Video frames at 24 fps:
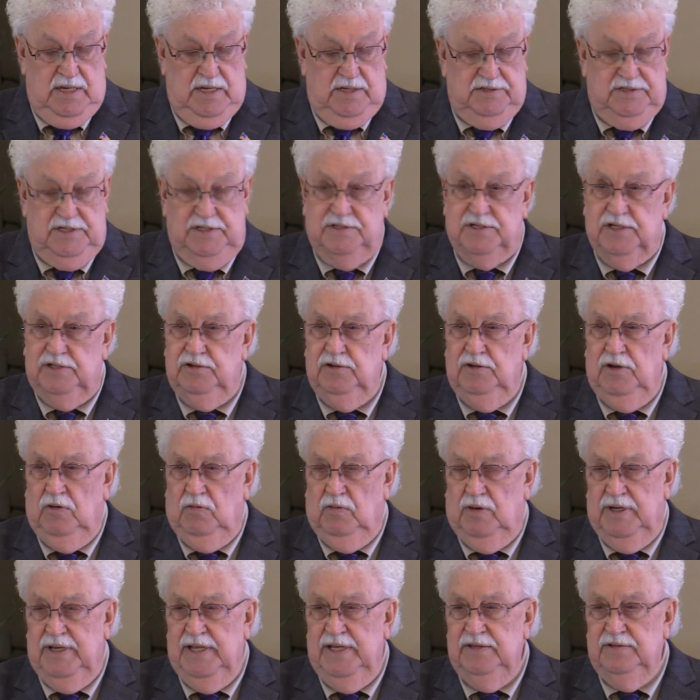She said, You know
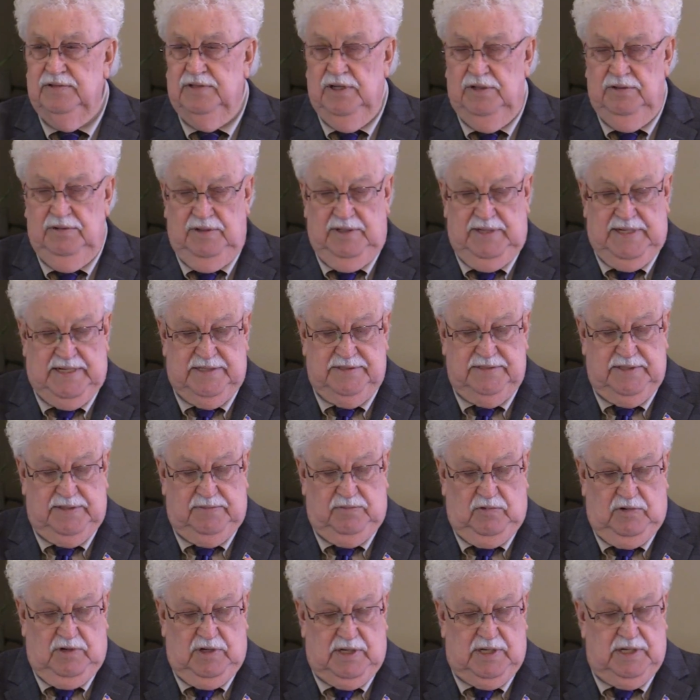what he's doing? I
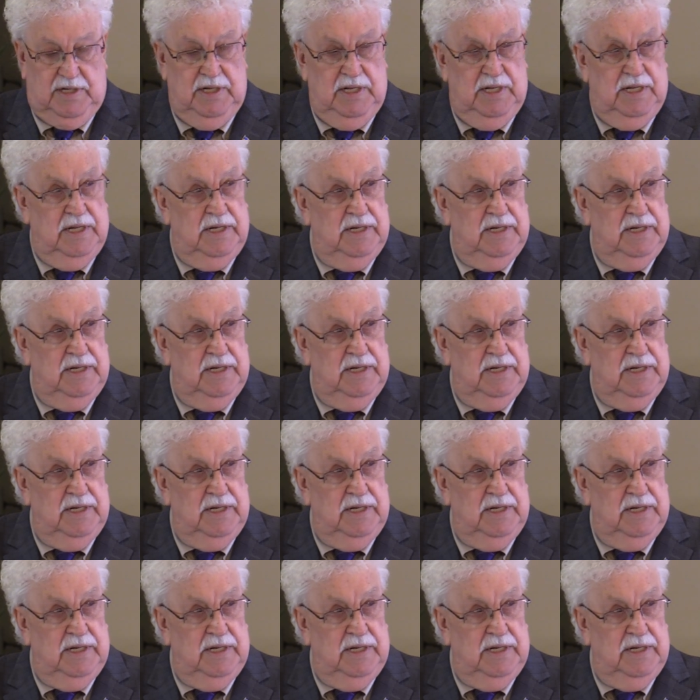said, What?